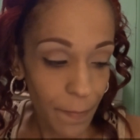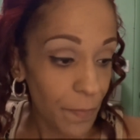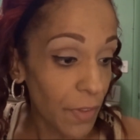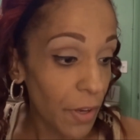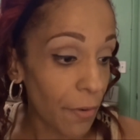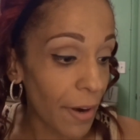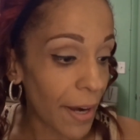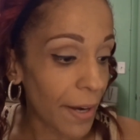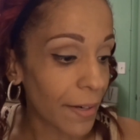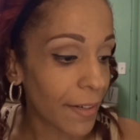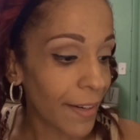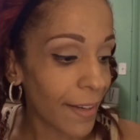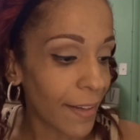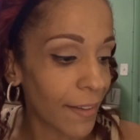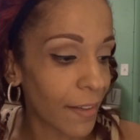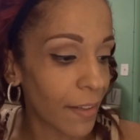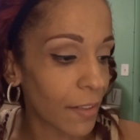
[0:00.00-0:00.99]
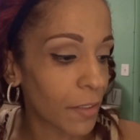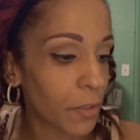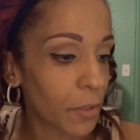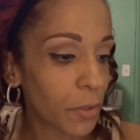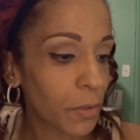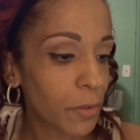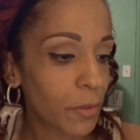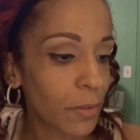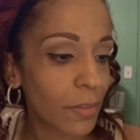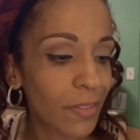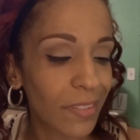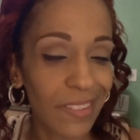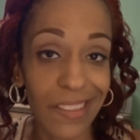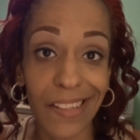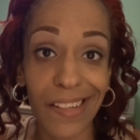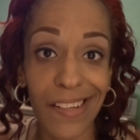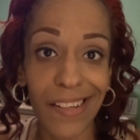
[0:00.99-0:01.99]
Alright, now
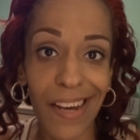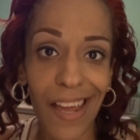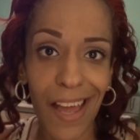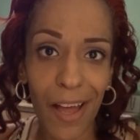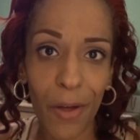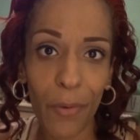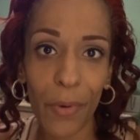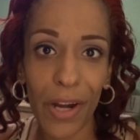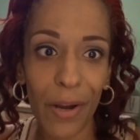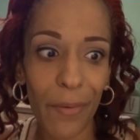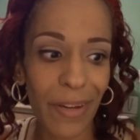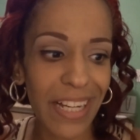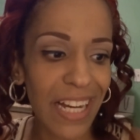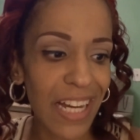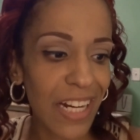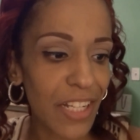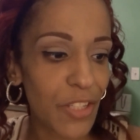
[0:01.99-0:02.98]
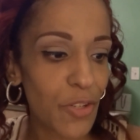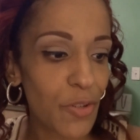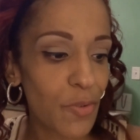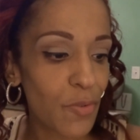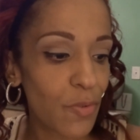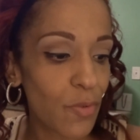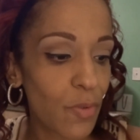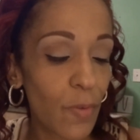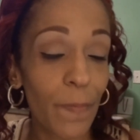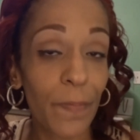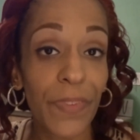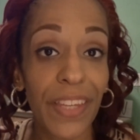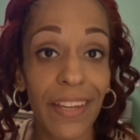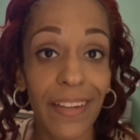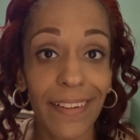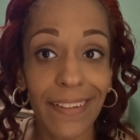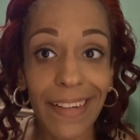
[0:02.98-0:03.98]
what are we gonna do?
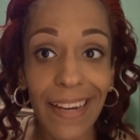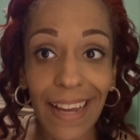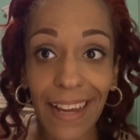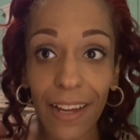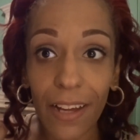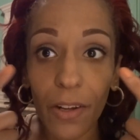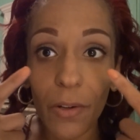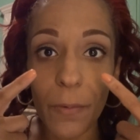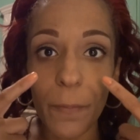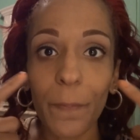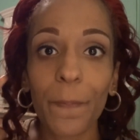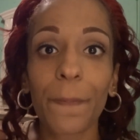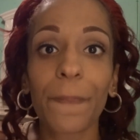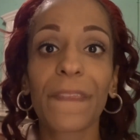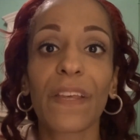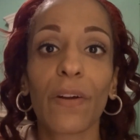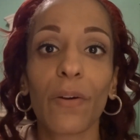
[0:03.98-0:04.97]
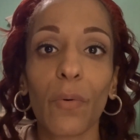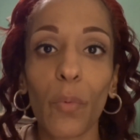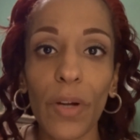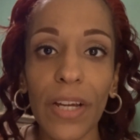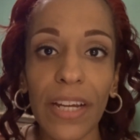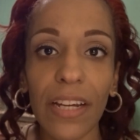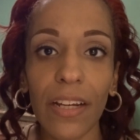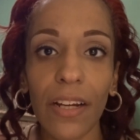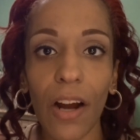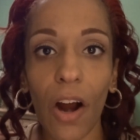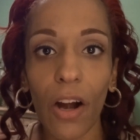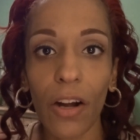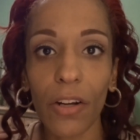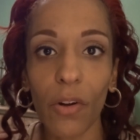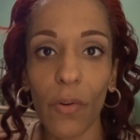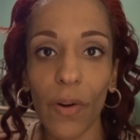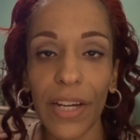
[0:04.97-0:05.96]
Now we
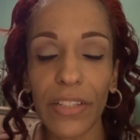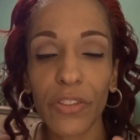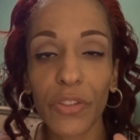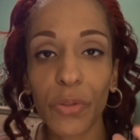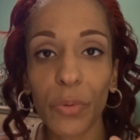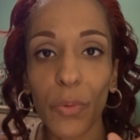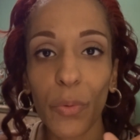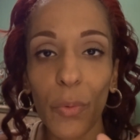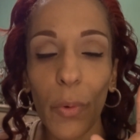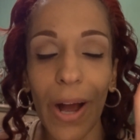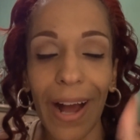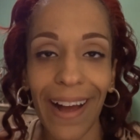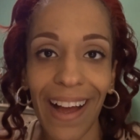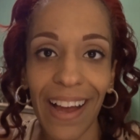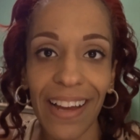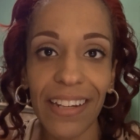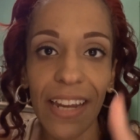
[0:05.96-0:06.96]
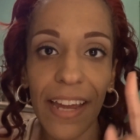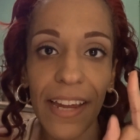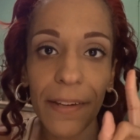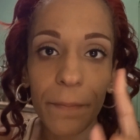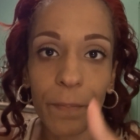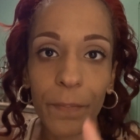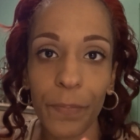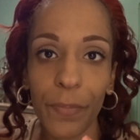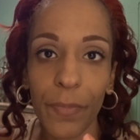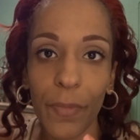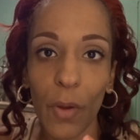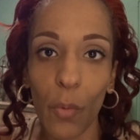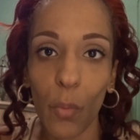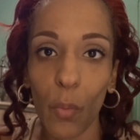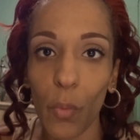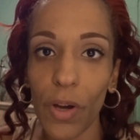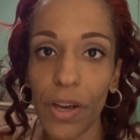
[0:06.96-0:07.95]
are going to highlight
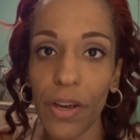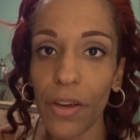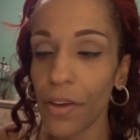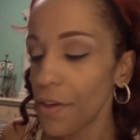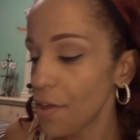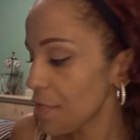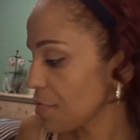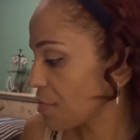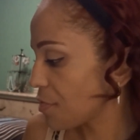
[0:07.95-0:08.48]
with